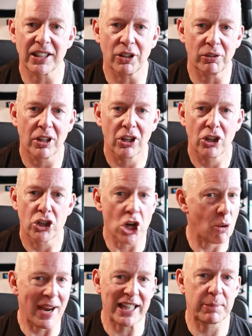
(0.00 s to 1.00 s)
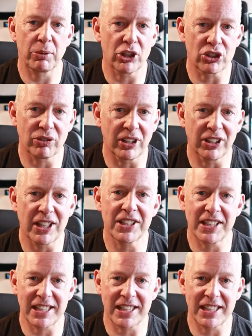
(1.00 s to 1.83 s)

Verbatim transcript: So no experts written this.